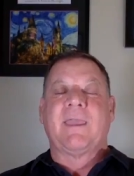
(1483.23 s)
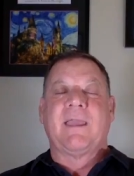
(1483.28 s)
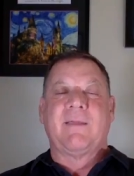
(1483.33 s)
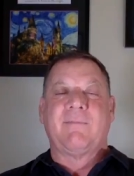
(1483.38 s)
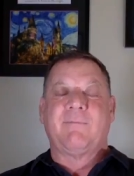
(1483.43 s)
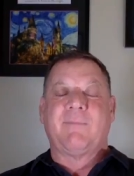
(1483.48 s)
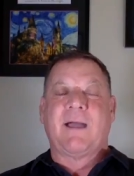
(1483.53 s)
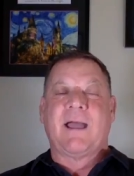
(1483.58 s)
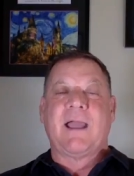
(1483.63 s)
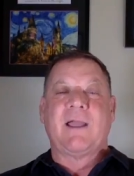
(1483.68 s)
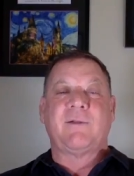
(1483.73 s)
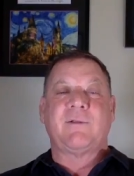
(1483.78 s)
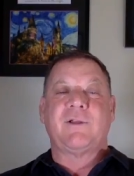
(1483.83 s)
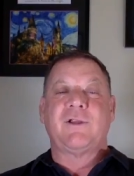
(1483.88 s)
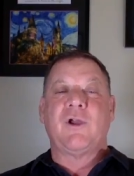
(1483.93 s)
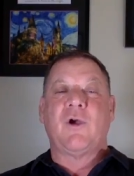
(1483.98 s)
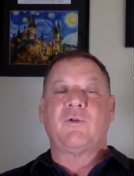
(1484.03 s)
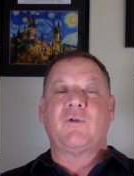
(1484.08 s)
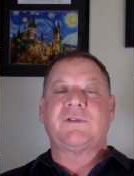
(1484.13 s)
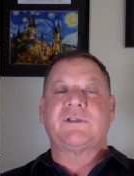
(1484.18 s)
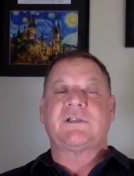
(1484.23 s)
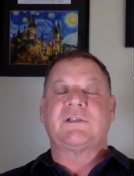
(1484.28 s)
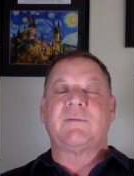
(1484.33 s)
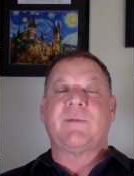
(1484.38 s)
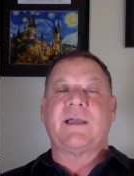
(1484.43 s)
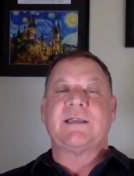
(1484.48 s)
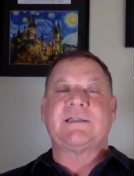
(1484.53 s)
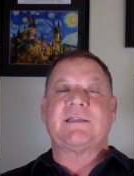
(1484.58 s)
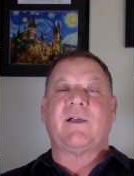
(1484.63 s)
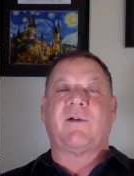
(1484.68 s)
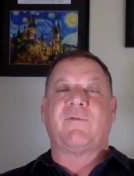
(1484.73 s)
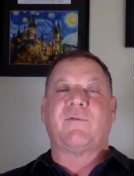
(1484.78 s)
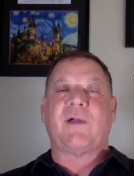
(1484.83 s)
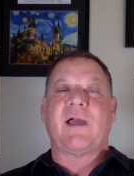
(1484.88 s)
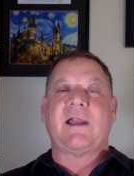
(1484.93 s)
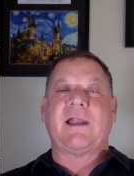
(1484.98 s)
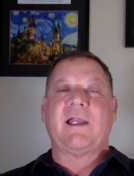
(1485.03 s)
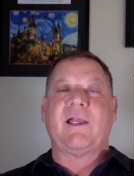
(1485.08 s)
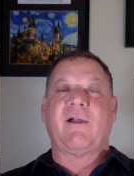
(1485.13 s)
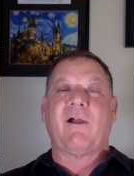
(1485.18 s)
And my notes to myself
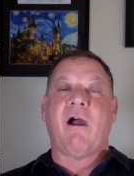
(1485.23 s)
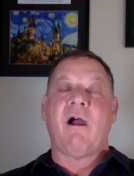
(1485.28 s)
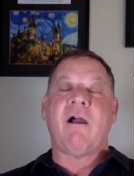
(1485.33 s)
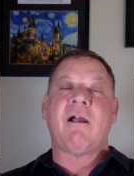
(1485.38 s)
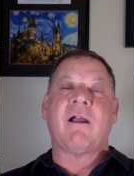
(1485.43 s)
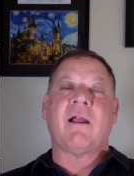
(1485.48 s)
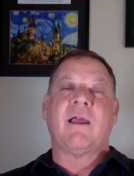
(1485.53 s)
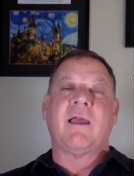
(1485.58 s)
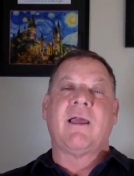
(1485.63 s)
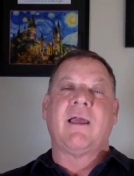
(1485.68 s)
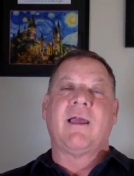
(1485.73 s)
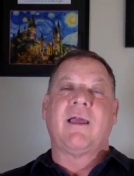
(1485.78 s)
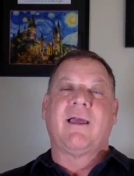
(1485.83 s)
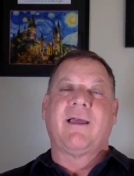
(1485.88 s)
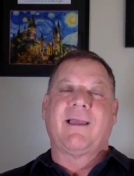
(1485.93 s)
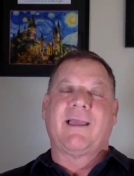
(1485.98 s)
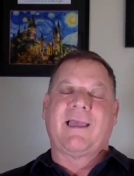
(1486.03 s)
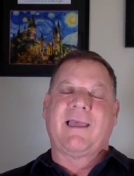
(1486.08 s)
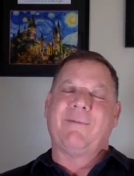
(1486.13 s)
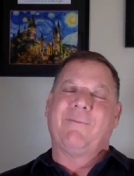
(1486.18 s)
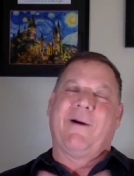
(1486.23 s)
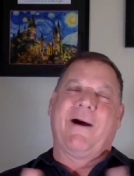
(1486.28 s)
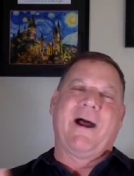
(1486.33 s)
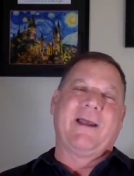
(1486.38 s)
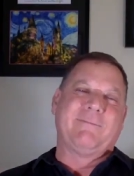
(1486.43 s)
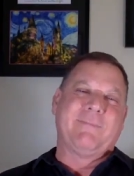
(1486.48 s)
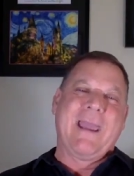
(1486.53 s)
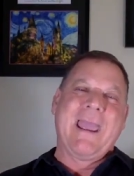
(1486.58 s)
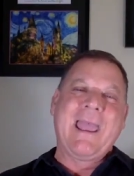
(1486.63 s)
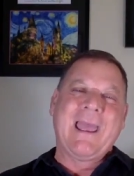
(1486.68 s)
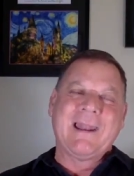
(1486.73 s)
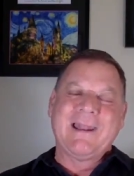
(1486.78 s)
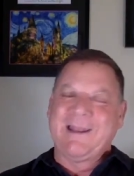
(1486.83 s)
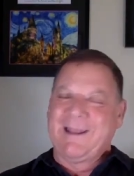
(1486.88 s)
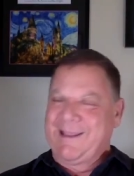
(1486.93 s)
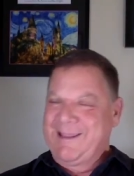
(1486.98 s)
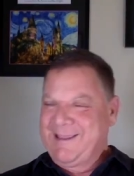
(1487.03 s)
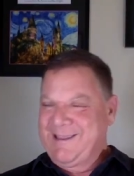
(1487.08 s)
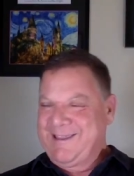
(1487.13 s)
right here are, come on, man.